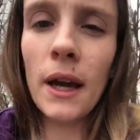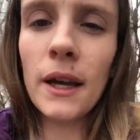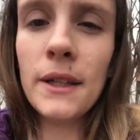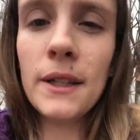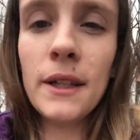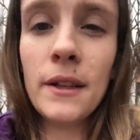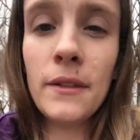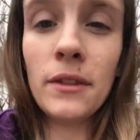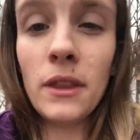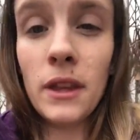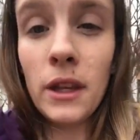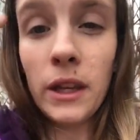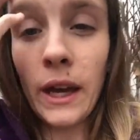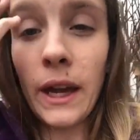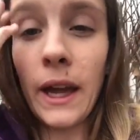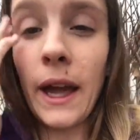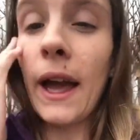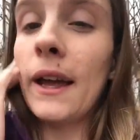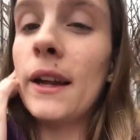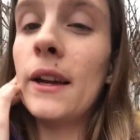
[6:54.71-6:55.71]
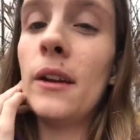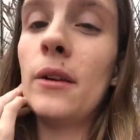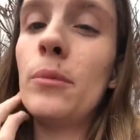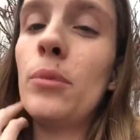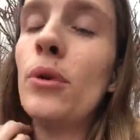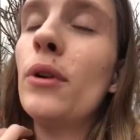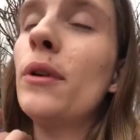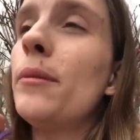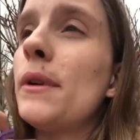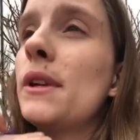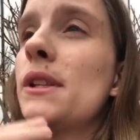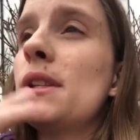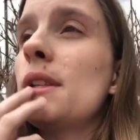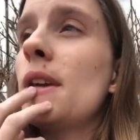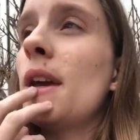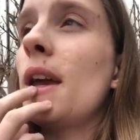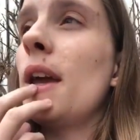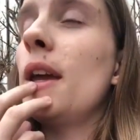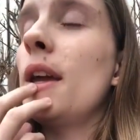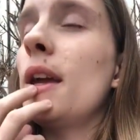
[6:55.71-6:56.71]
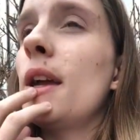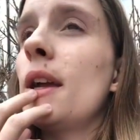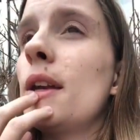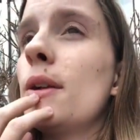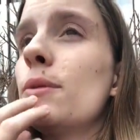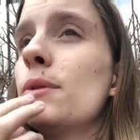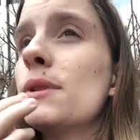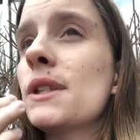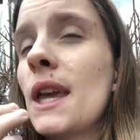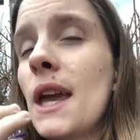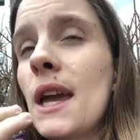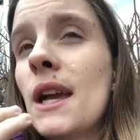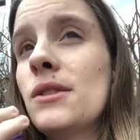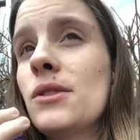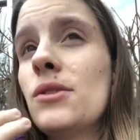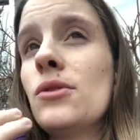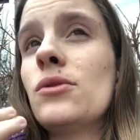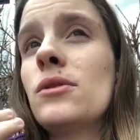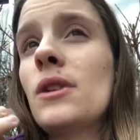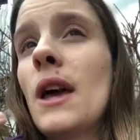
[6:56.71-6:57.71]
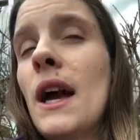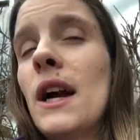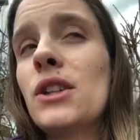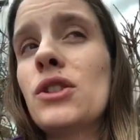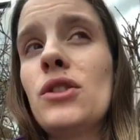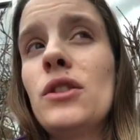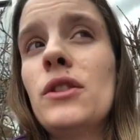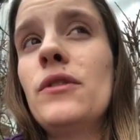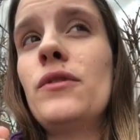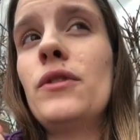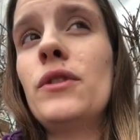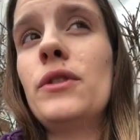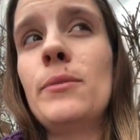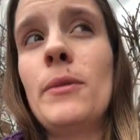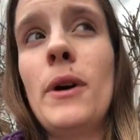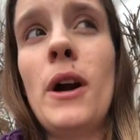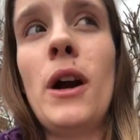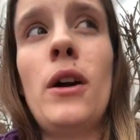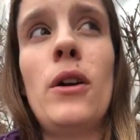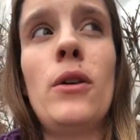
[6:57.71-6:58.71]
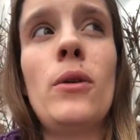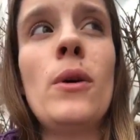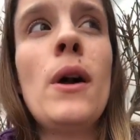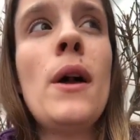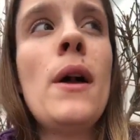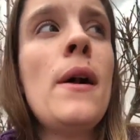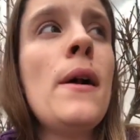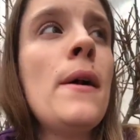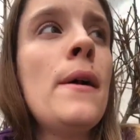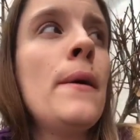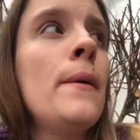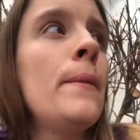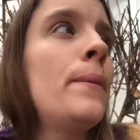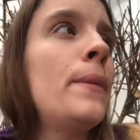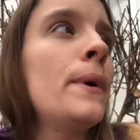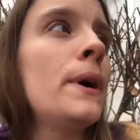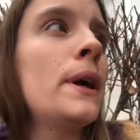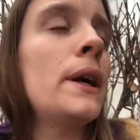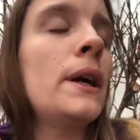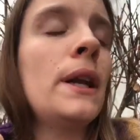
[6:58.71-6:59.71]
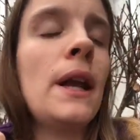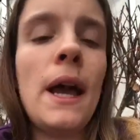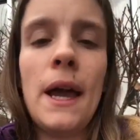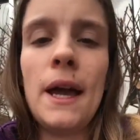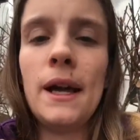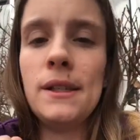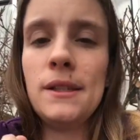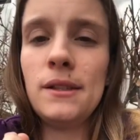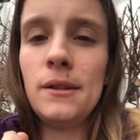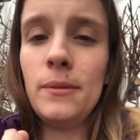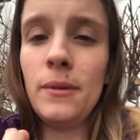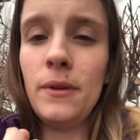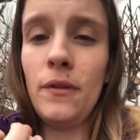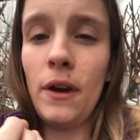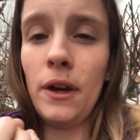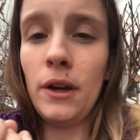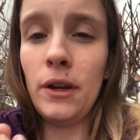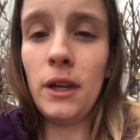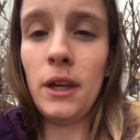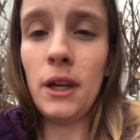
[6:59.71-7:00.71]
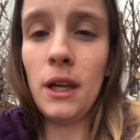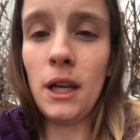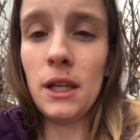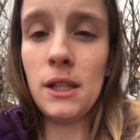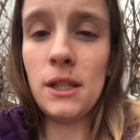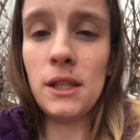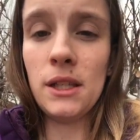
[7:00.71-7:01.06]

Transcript: I didn't think I had an appointment today and it was canceled actually for tomorrow but I asked them if I could get in